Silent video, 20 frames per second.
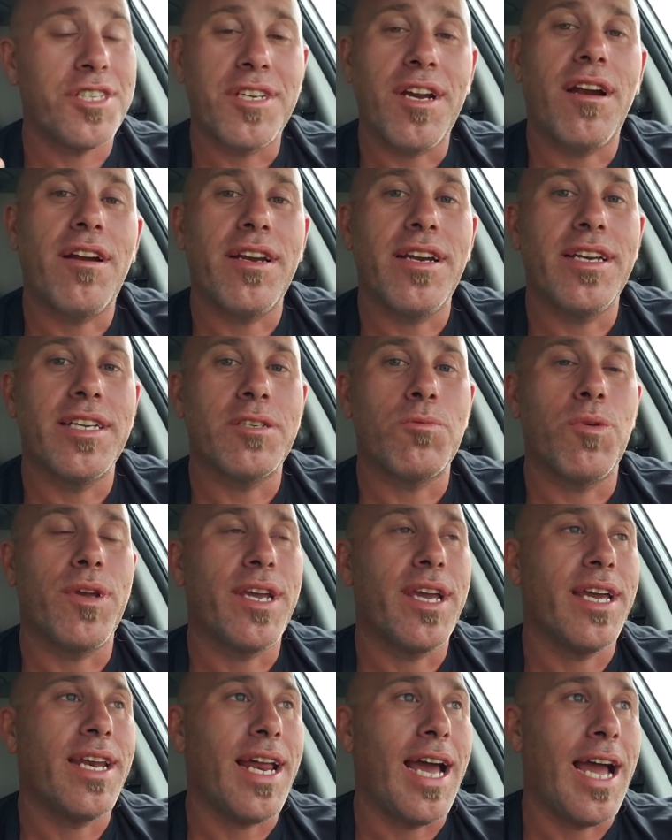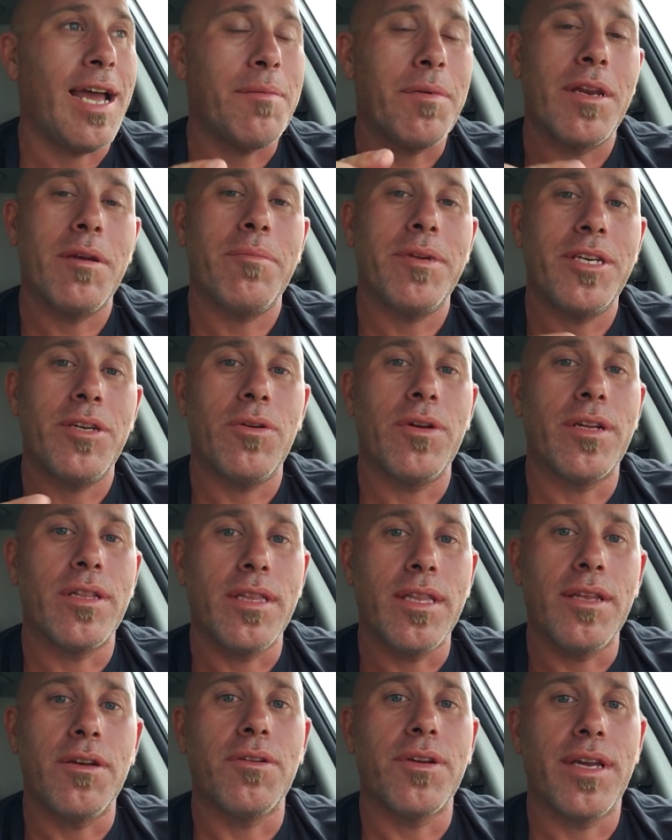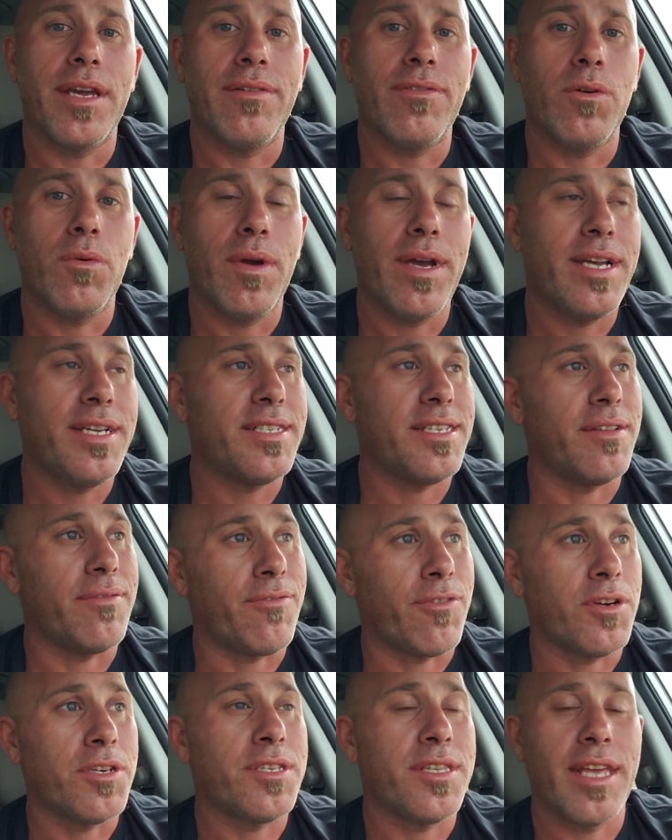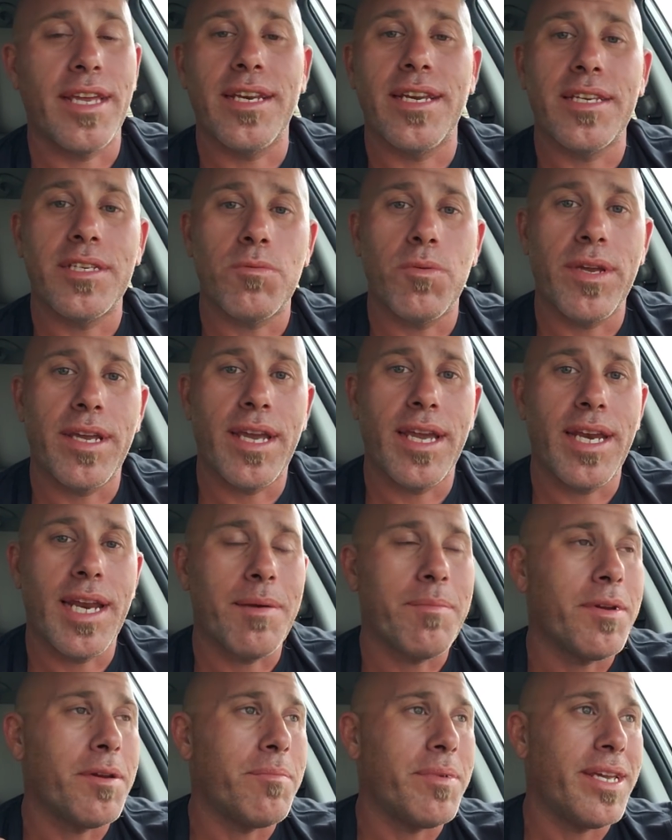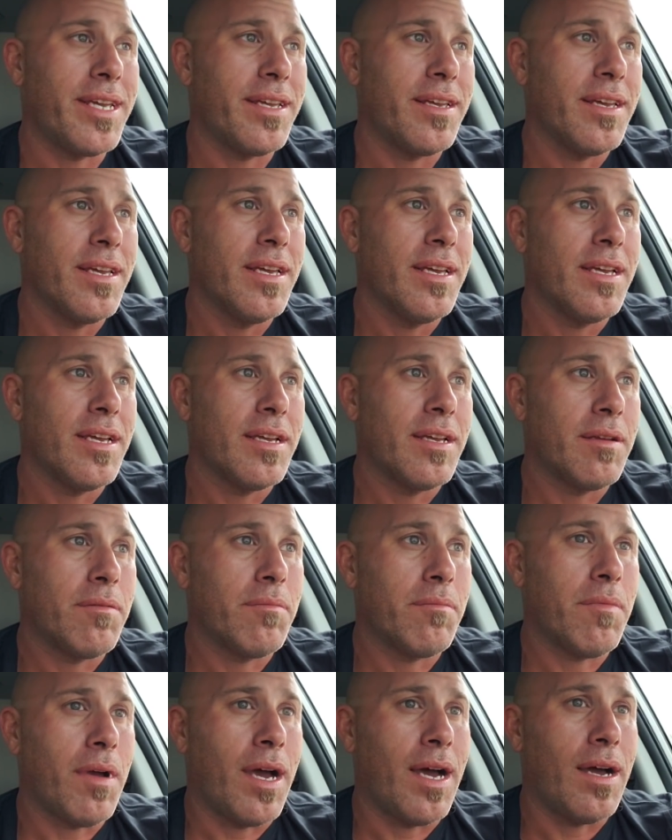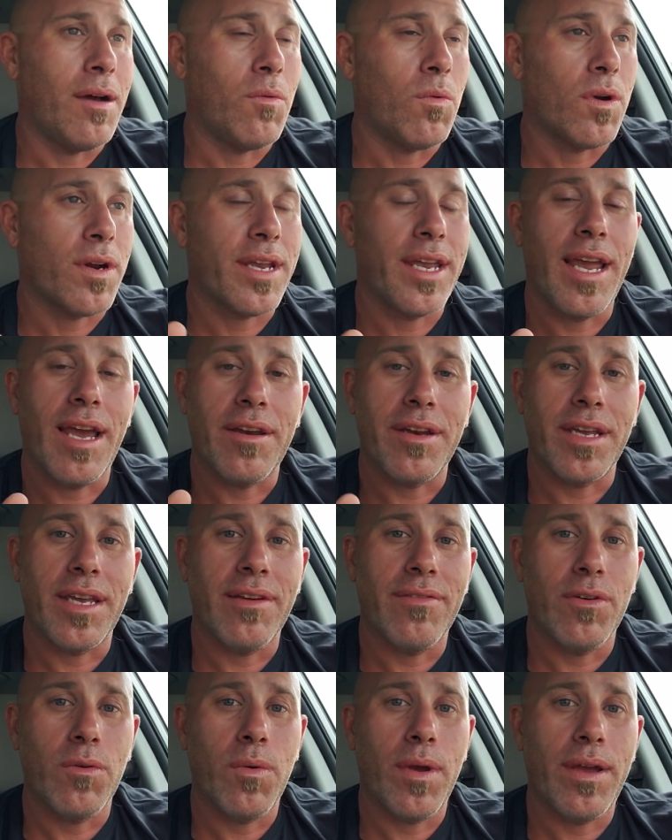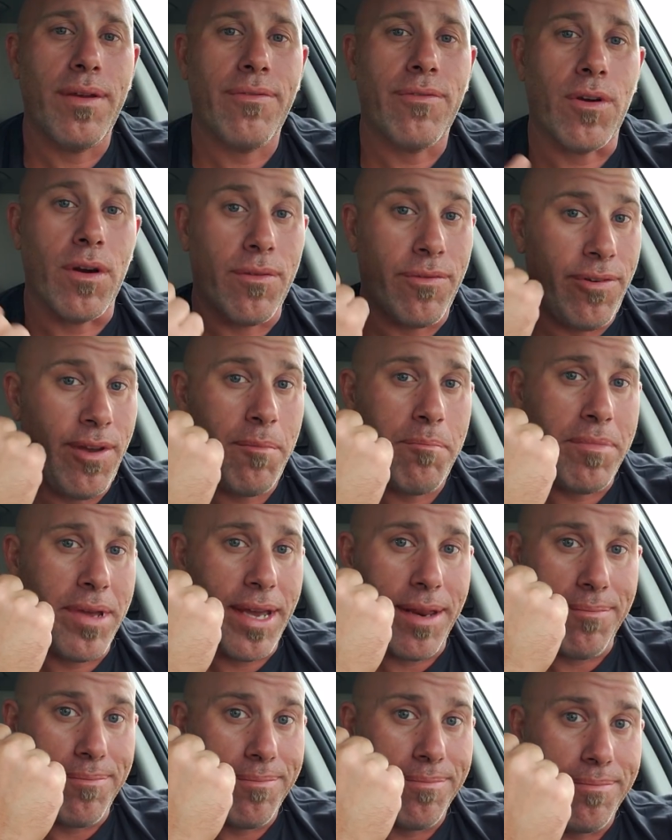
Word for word: Starting this weekend, I'm going to be doing little giveaways. The first thing this weekend, I'm going to be uh, working out a giveaway for a Fitbit.